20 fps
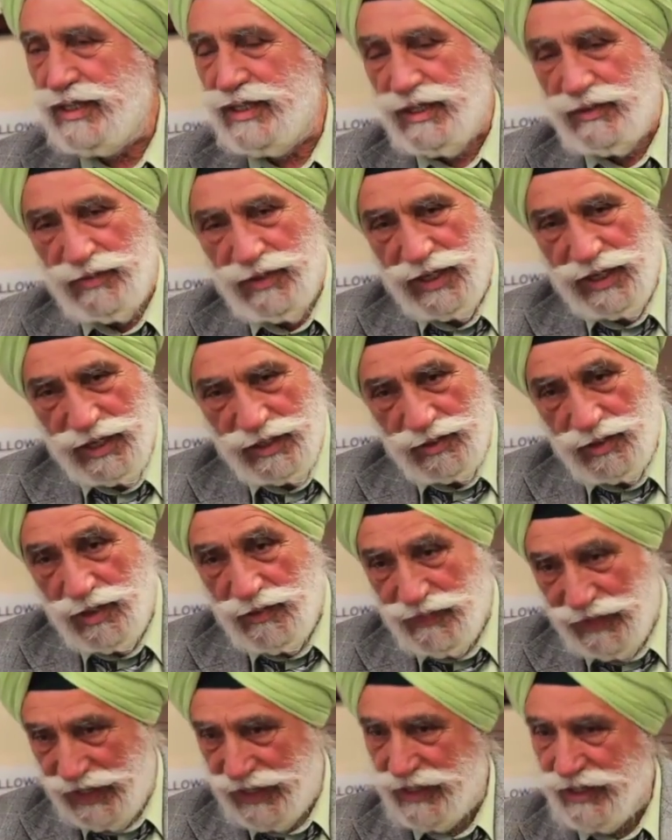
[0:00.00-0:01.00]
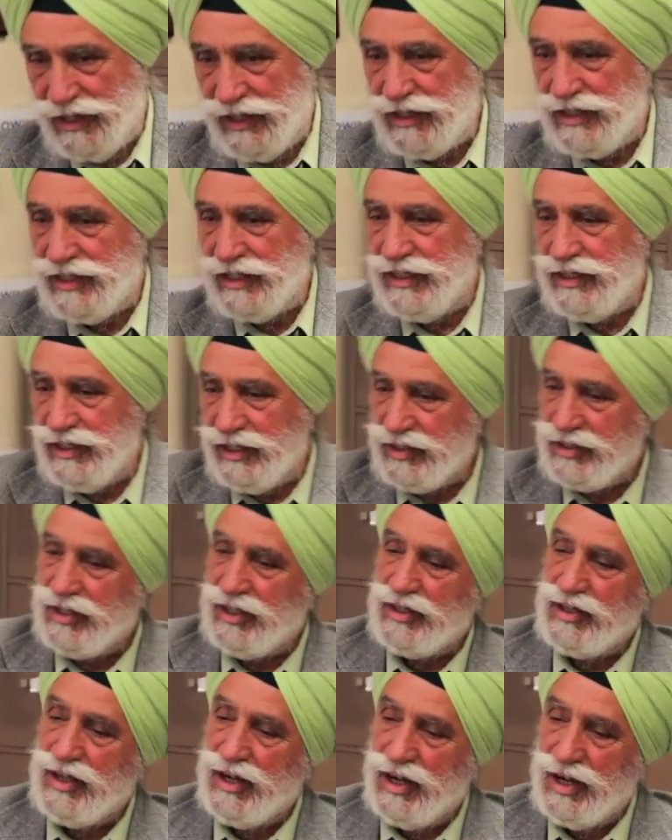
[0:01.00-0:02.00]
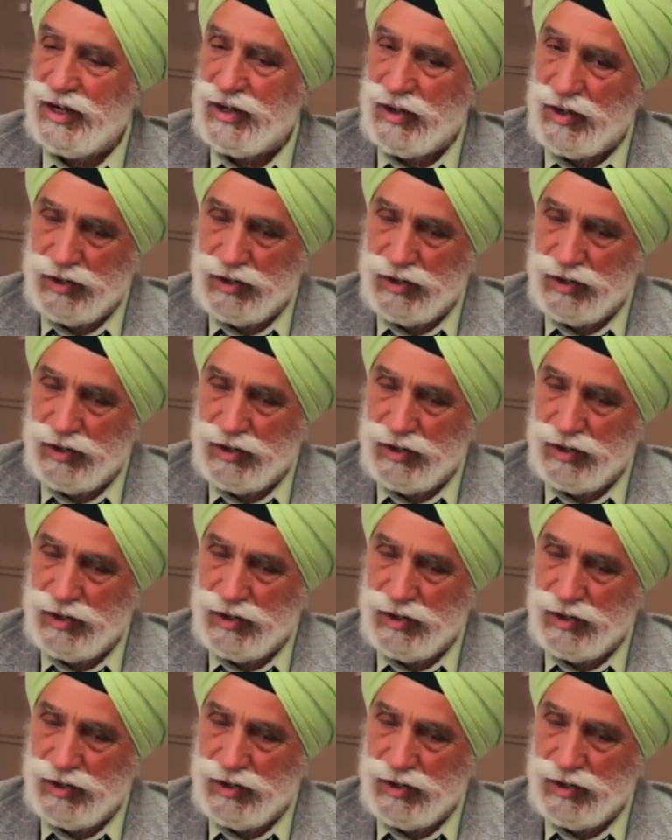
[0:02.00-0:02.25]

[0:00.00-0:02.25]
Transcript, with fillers: I say, we are here to defend the country, this and that,